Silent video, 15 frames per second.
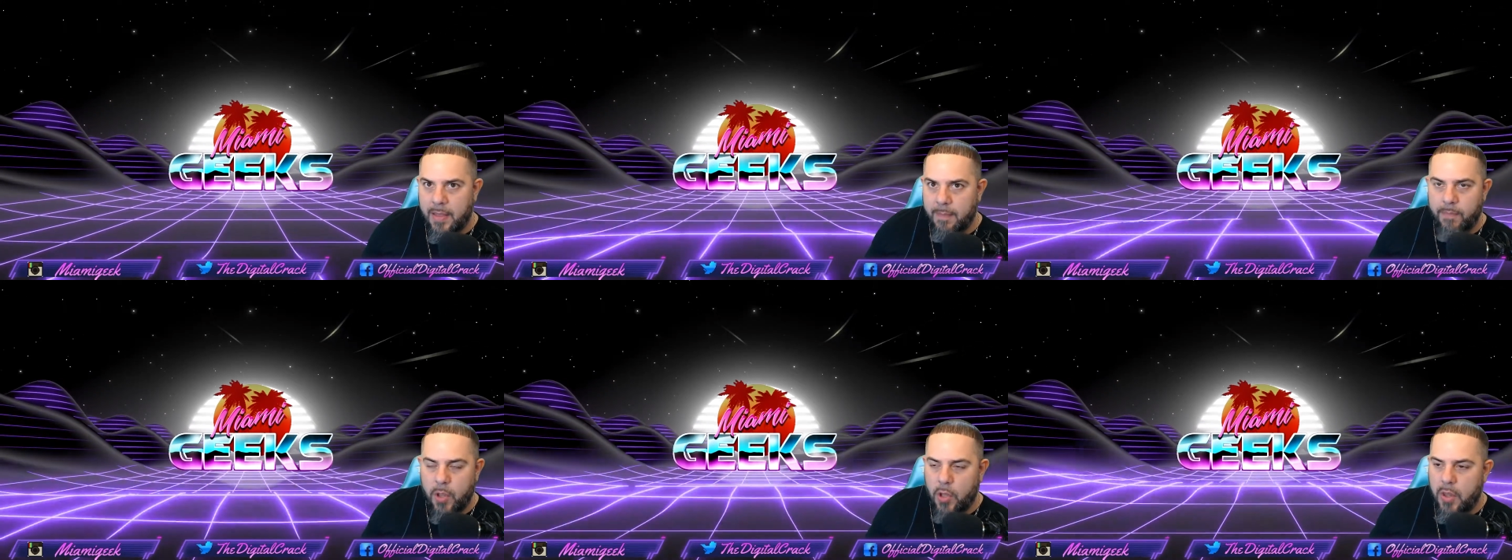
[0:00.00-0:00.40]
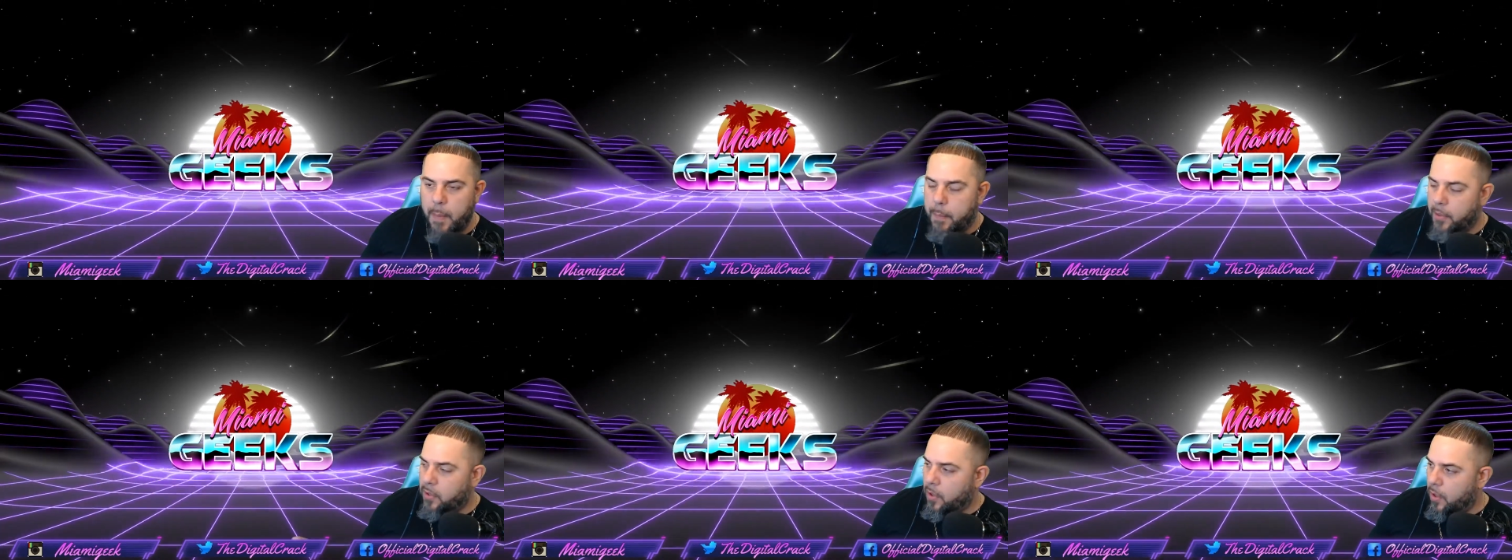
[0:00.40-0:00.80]
you know, they
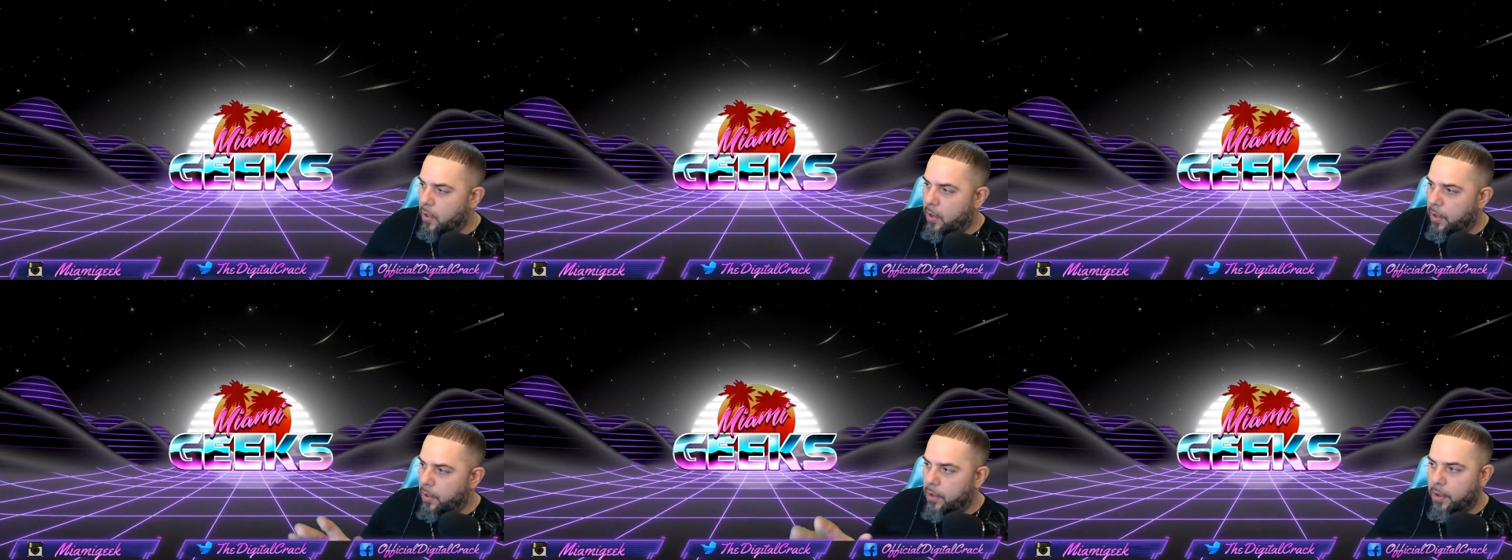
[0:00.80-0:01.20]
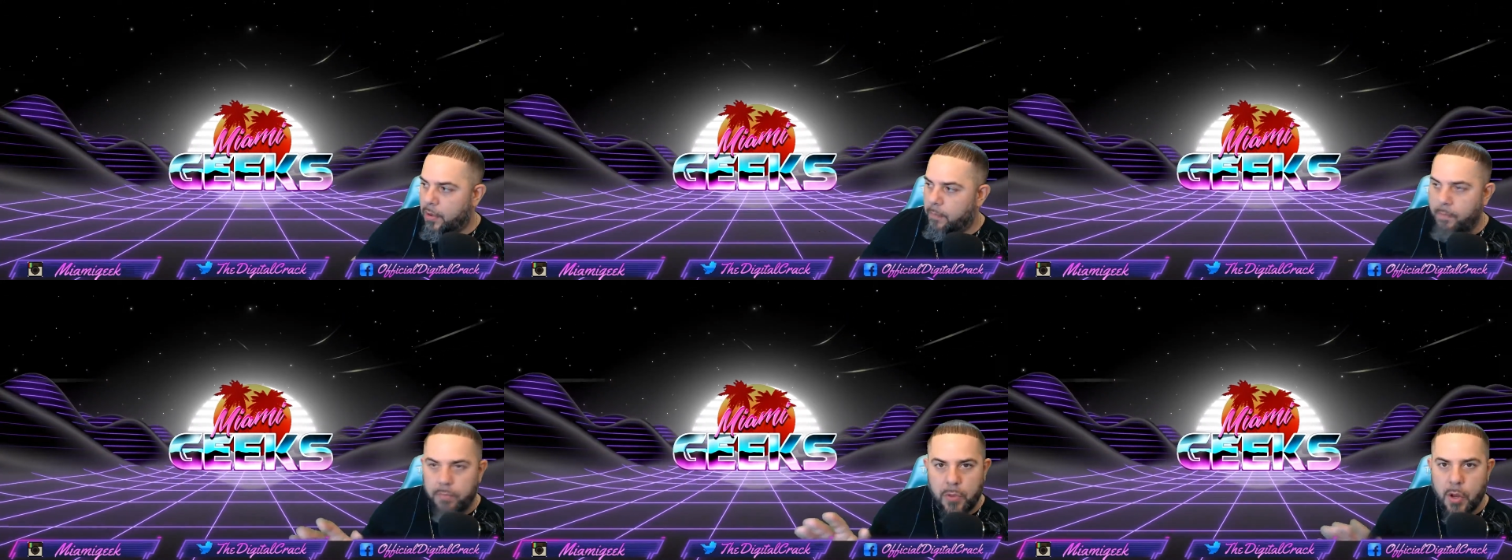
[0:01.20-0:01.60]
put their
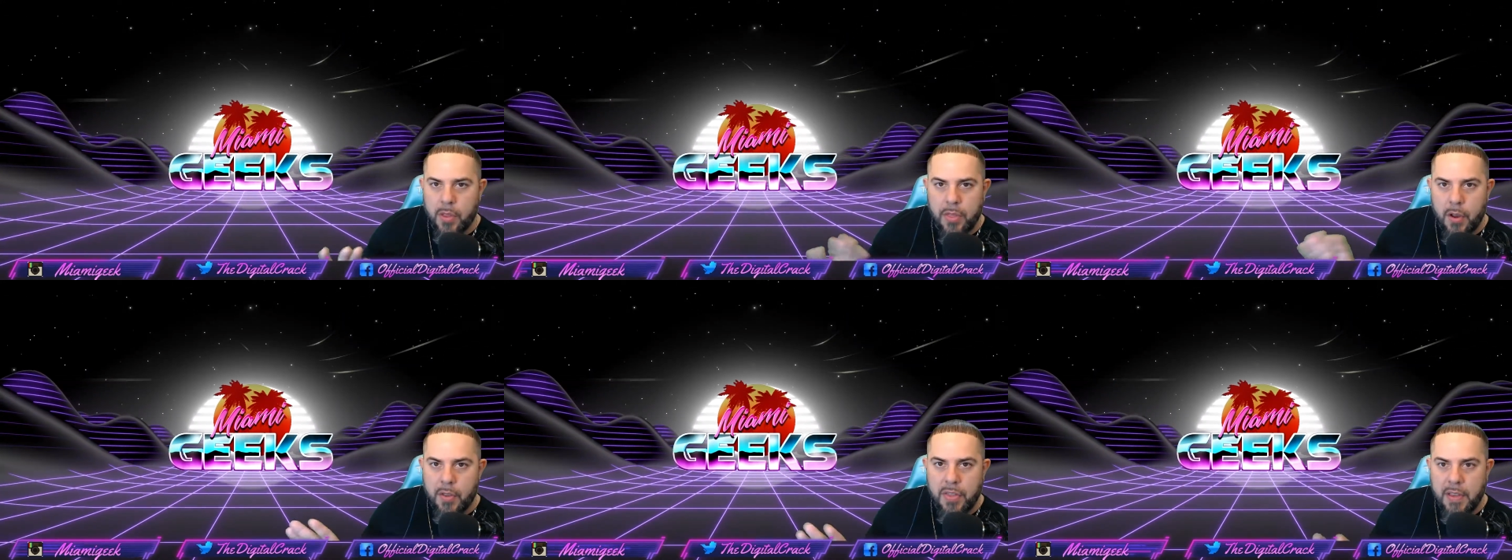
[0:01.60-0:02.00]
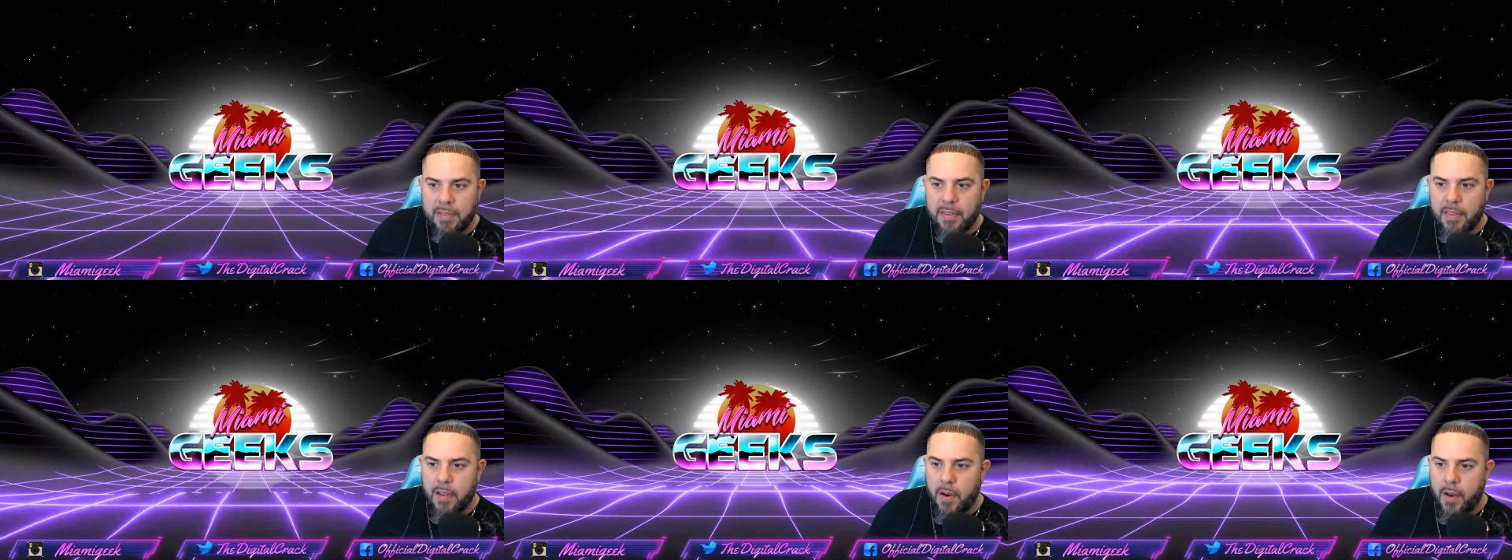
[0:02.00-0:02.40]
things
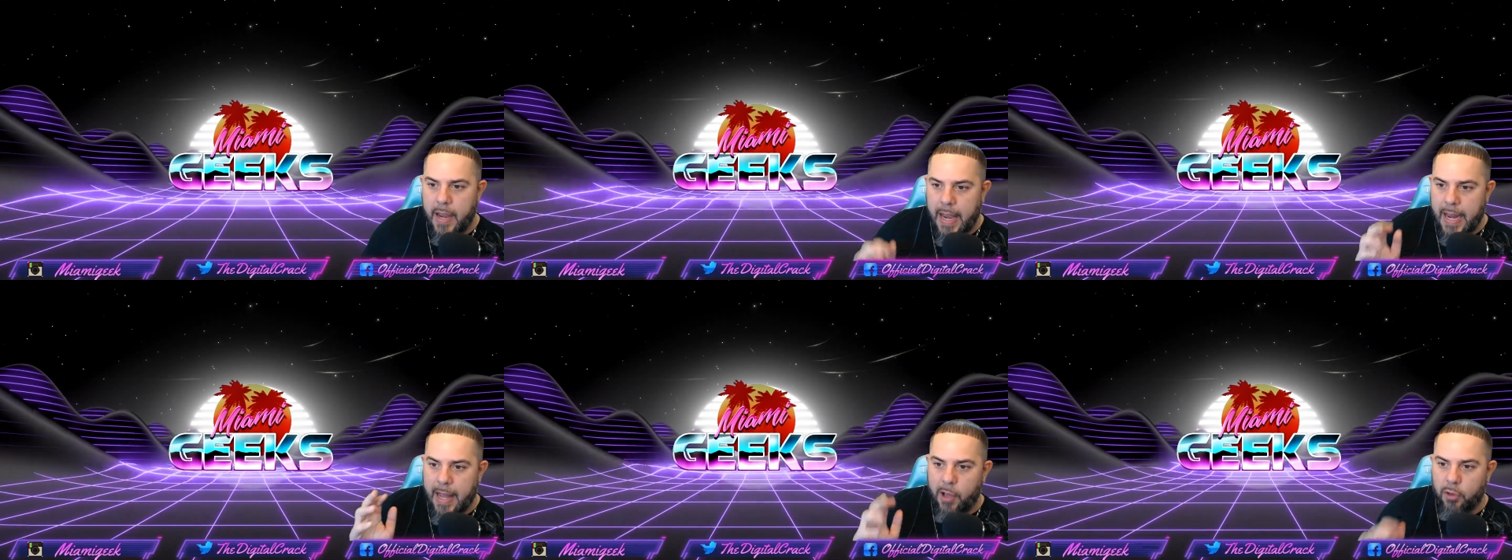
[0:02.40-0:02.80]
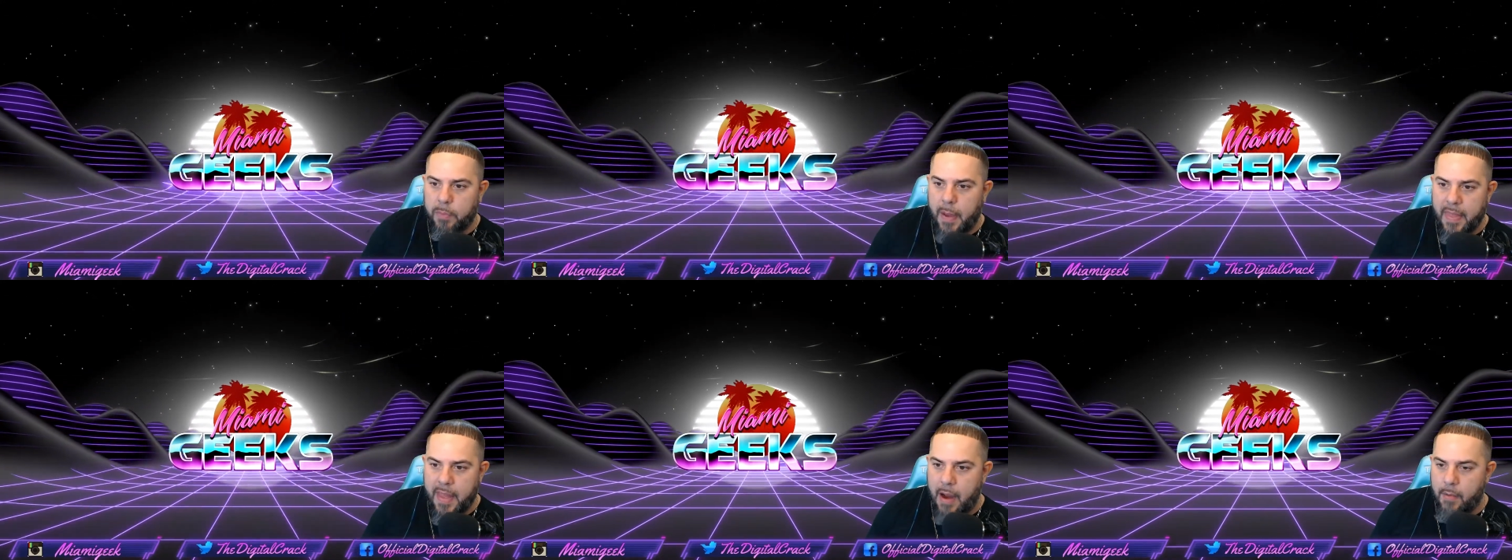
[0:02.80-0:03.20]
in there and it goes
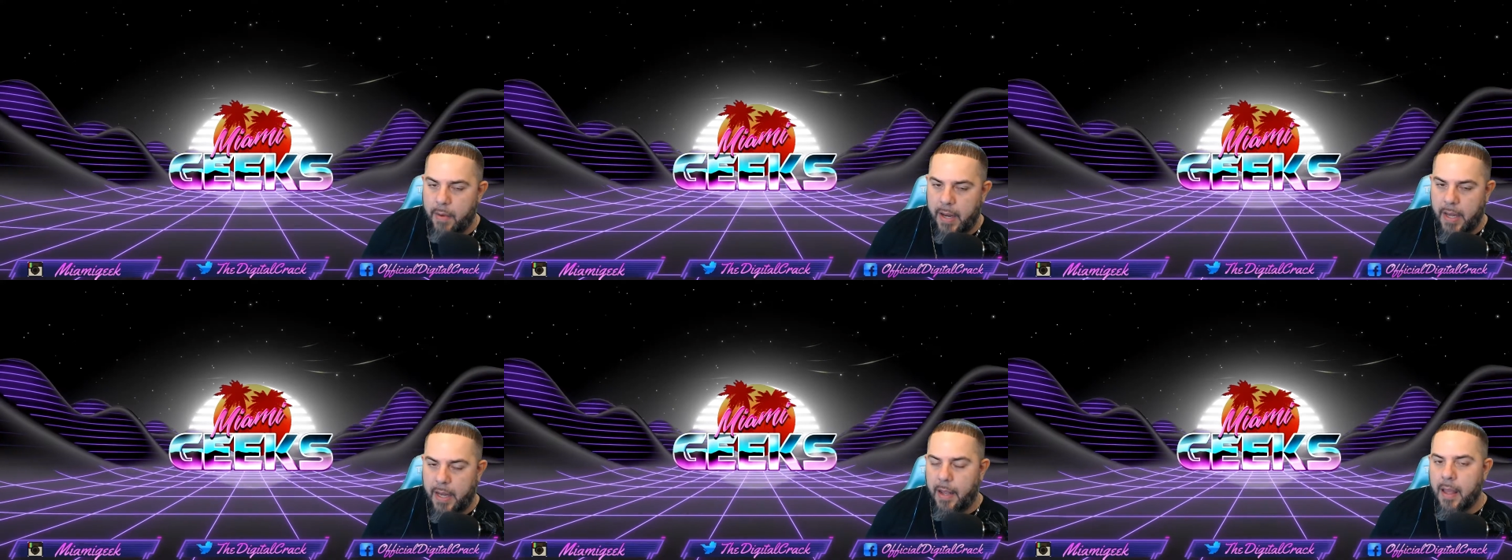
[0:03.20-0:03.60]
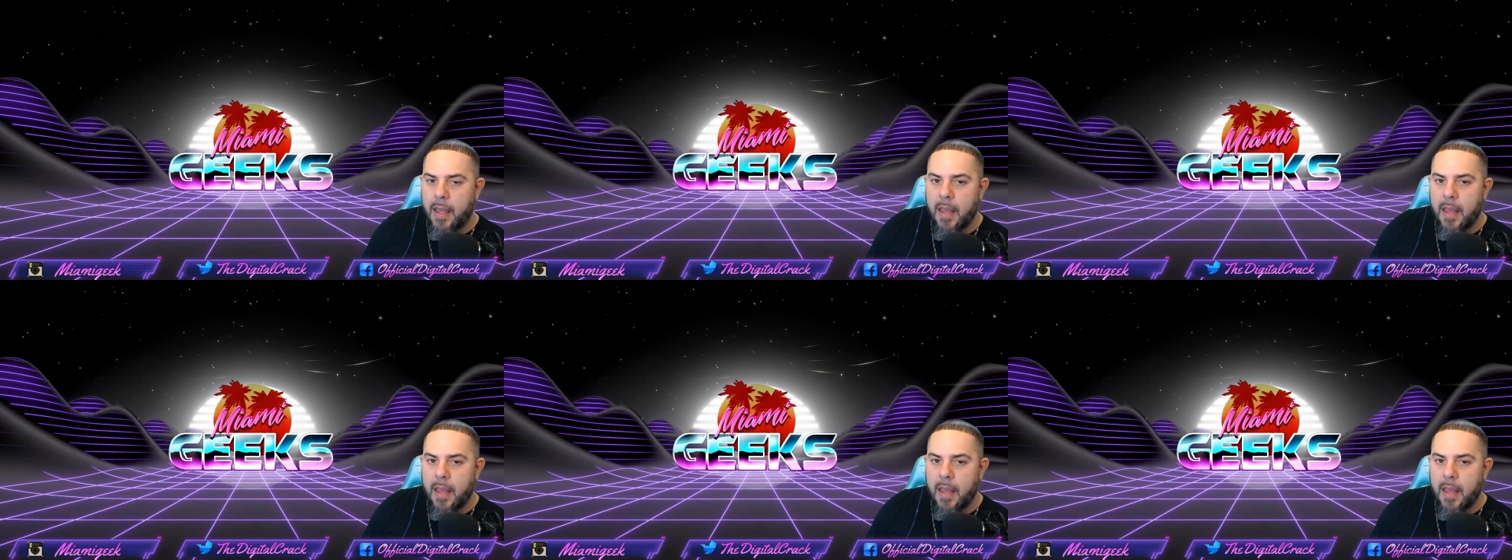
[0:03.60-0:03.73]
by that rating.